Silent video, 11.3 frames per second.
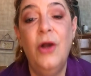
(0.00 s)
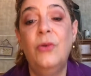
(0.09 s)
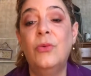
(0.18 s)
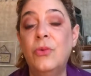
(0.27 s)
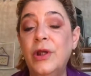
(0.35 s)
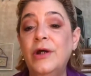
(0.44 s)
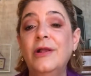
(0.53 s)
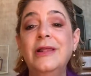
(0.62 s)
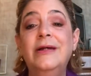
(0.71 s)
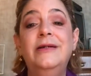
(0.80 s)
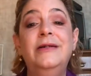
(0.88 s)

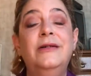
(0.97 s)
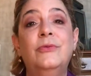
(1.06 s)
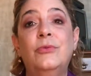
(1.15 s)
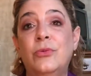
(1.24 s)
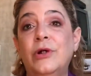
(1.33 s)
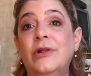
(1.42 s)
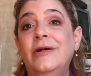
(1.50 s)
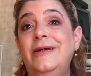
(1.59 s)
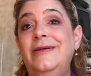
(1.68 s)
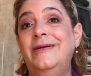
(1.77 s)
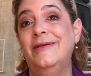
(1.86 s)
Really,
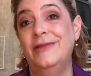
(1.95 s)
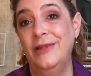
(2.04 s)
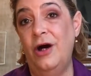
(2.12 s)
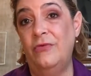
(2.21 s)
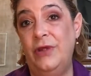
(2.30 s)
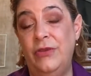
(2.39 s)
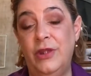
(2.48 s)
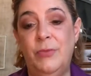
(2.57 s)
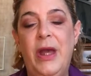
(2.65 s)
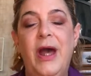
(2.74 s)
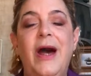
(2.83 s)
really loving
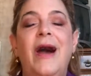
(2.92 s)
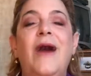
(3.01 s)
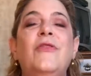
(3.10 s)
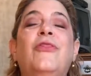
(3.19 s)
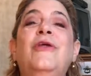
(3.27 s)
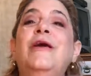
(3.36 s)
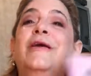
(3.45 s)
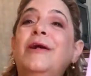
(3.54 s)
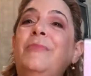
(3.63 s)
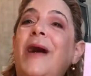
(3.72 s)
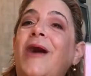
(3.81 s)
them. And the thing
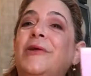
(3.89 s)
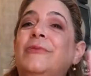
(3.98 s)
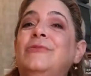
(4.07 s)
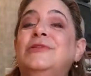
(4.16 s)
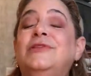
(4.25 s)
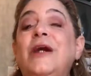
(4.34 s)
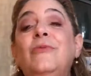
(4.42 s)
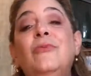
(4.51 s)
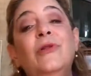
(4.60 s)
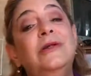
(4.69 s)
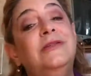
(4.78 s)
about it was they
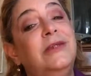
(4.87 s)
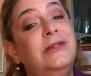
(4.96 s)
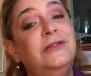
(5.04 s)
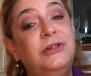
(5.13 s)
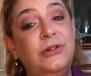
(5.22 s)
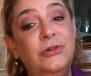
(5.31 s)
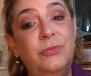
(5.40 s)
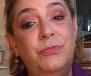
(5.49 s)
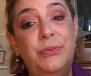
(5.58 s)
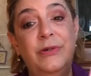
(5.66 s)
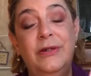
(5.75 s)
really did
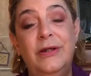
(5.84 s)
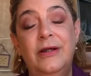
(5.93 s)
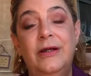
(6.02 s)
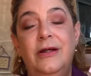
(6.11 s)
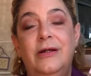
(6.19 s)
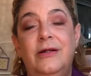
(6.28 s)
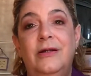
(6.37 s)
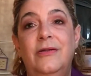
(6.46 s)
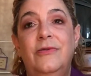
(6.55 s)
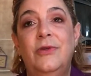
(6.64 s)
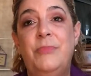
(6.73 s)
dupe
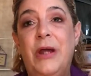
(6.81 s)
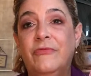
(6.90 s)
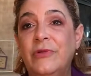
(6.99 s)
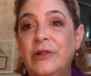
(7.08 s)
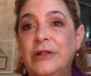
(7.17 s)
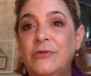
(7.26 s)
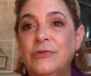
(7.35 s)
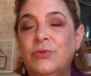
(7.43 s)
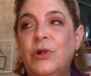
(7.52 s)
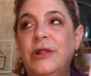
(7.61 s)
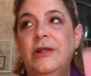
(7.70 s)
the Beverly Hills
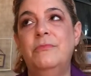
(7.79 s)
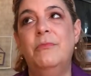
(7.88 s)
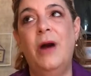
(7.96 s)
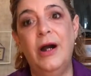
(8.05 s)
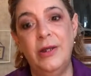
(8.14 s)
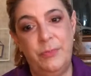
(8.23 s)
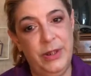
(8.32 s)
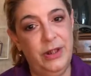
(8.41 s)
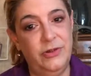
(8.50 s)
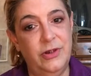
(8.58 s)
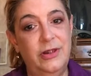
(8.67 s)
one, in my
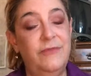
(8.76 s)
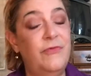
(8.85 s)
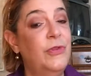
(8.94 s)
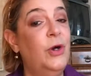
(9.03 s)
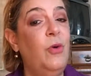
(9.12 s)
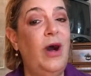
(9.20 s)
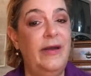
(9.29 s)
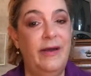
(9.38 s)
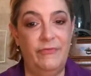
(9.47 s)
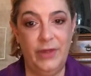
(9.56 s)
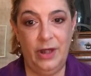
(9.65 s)
opinion, even though I
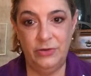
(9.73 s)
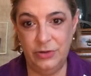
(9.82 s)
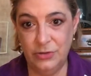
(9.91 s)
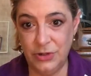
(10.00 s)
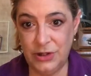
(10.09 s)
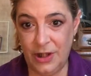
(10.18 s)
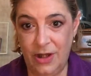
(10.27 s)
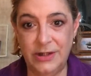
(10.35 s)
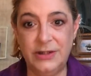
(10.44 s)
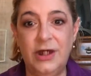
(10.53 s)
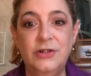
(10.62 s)
have not used
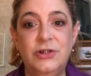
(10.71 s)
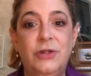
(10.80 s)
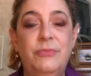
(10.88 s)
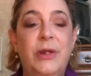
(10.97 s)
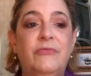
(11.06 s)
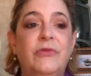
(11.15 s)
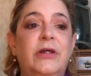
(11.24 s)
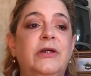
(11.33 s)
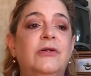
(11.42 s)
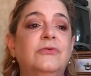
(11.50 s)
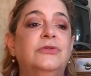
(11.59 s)
Anastasia Beverly
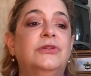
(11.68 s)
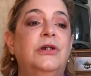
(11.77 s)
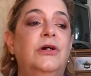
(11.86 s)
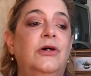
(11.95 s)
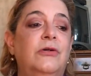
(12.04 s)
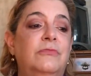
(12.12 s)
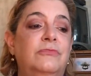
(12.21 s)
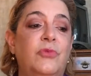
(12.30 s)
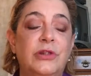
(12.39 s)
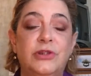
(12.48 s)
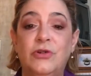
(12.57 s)
Hills
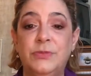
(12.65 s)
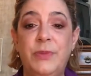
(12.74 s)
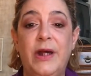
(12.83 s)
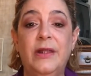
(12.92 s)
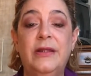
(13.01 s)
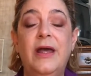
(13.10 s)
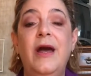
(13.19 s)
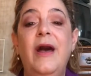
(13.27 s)
Renaissance palette.